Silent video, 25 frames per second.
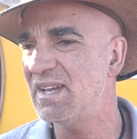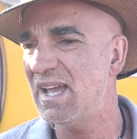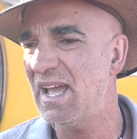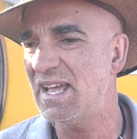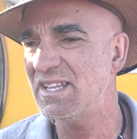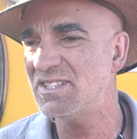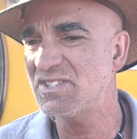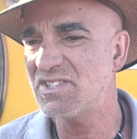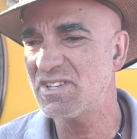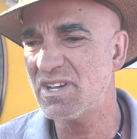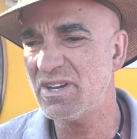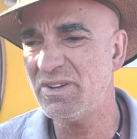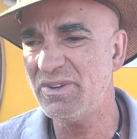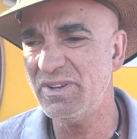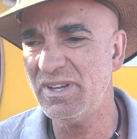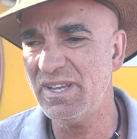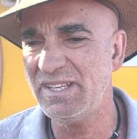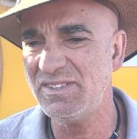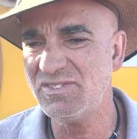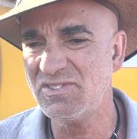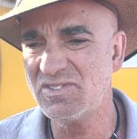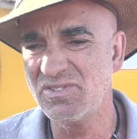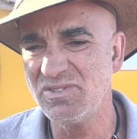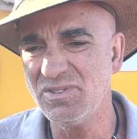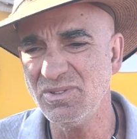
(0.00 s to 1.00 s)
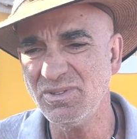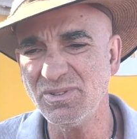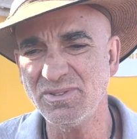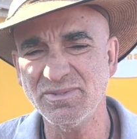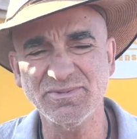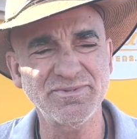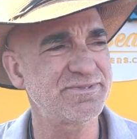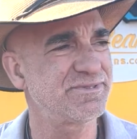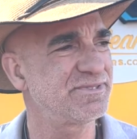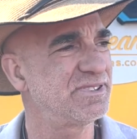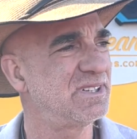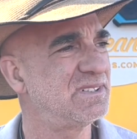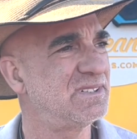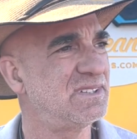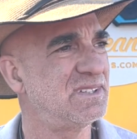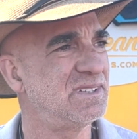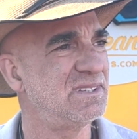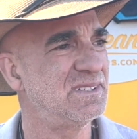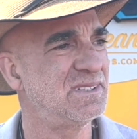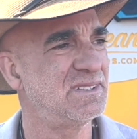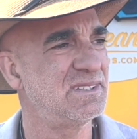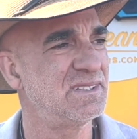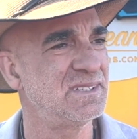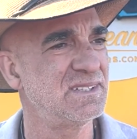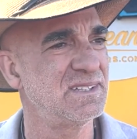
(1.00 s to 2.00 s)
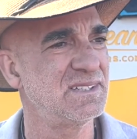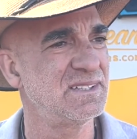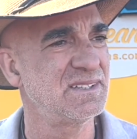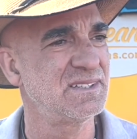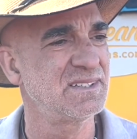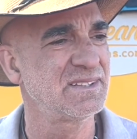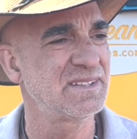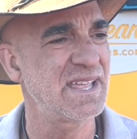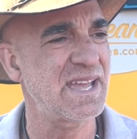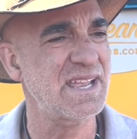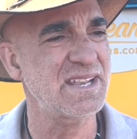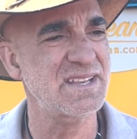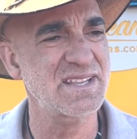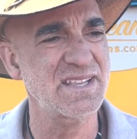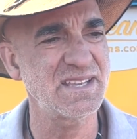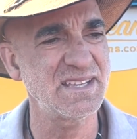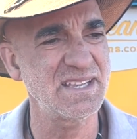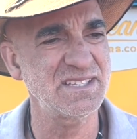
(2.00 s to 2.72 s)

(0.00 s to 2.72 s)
And so it's sort of that,